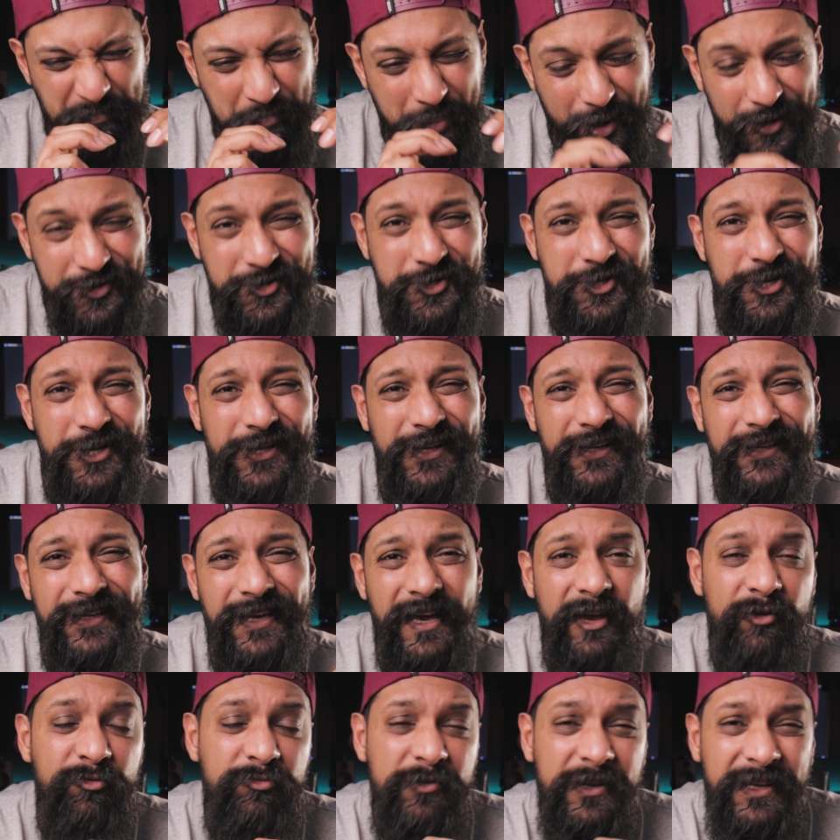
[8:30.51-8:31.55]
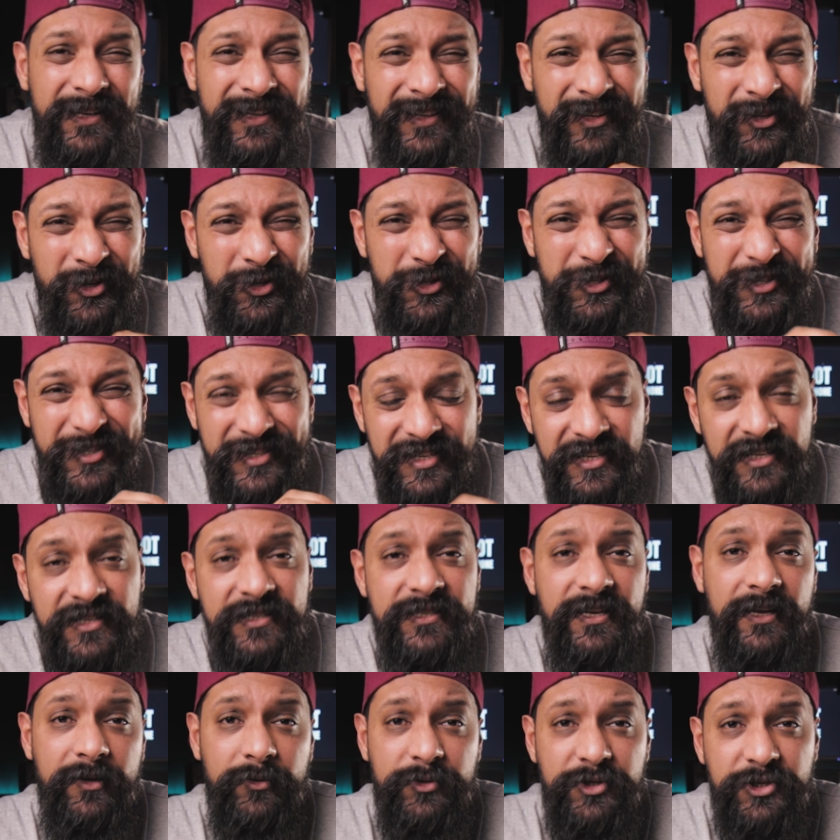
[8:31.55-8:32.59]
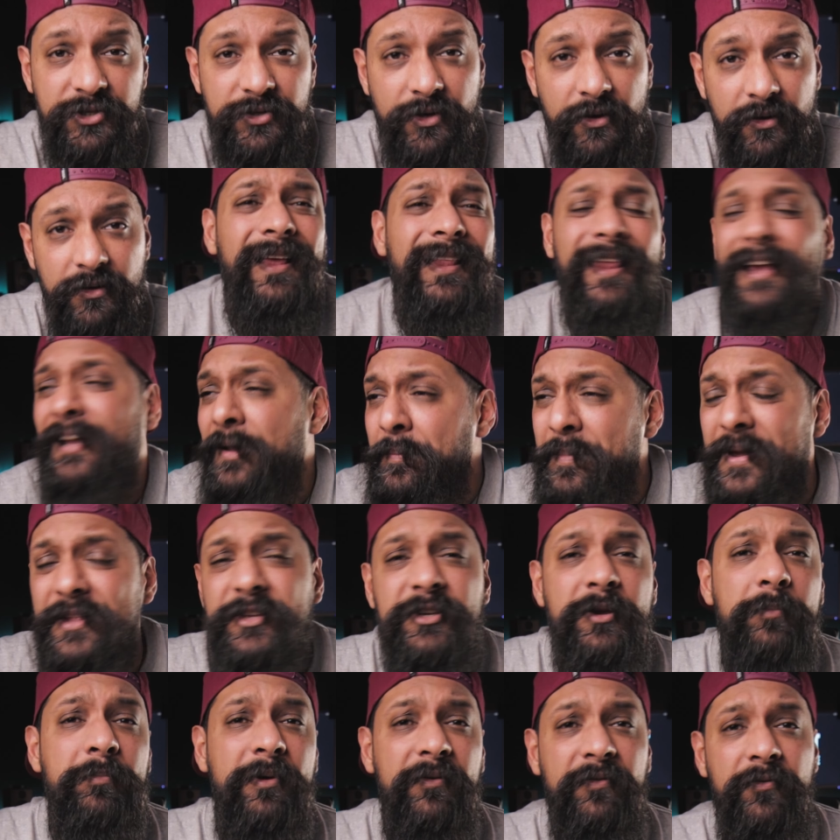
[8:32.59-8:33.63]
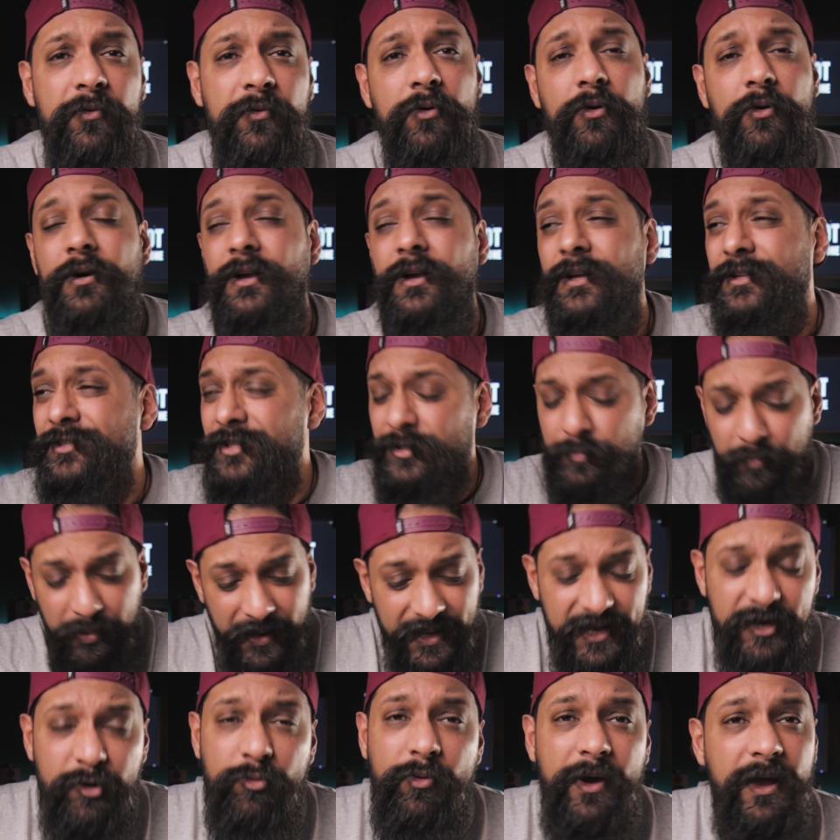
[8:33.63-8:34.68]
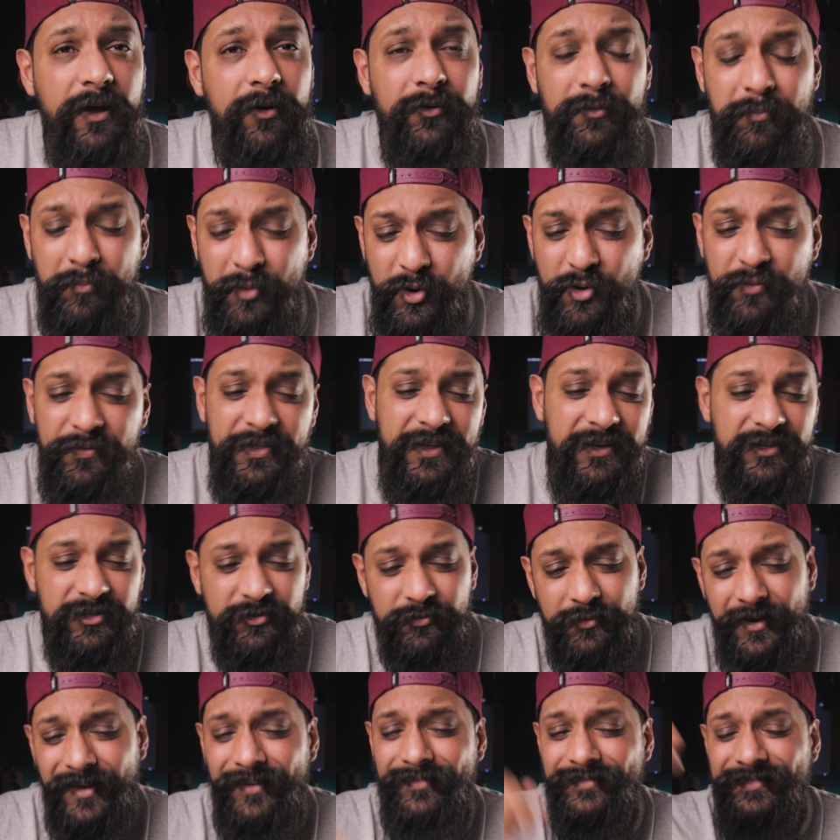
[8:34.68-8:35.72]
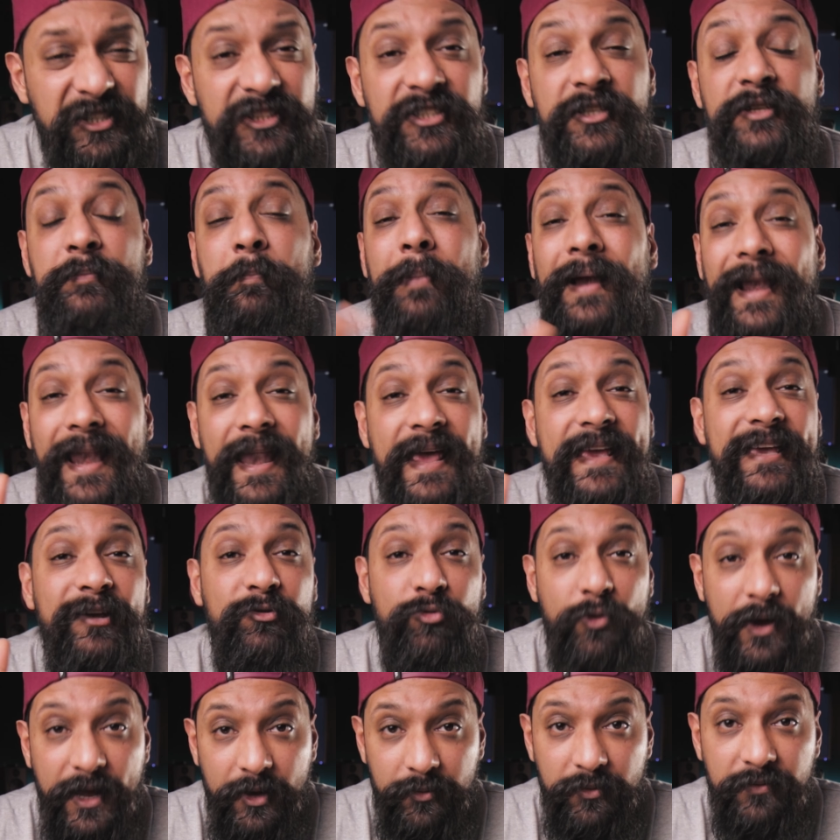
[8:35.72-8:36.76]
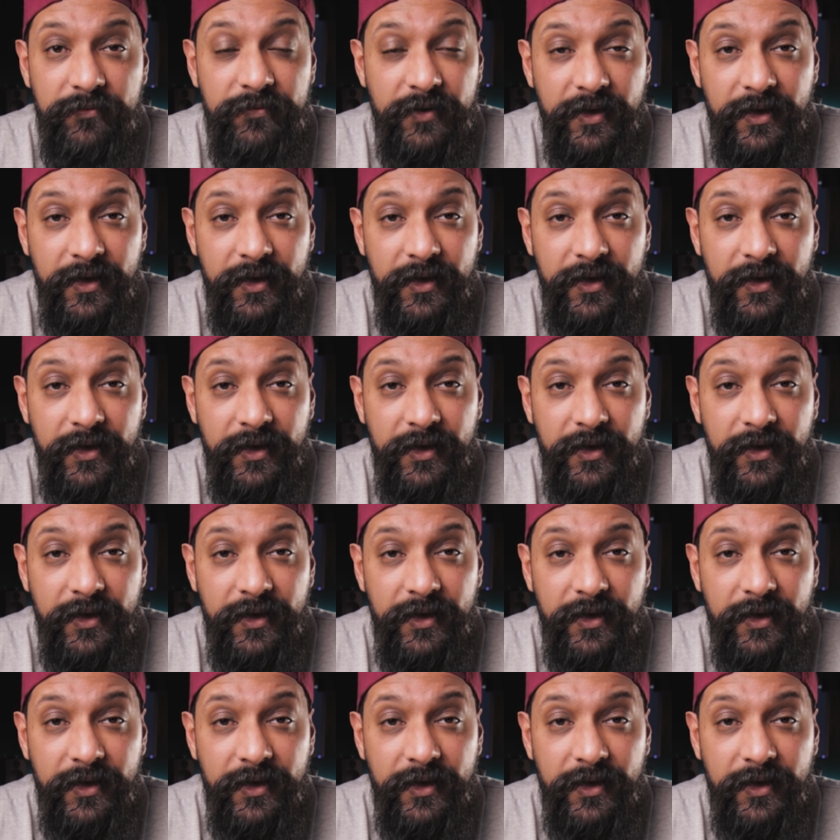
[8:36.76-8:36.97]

punch in and get a really good detailed shot. Like I mentioned before, just play around, move things around, just play around with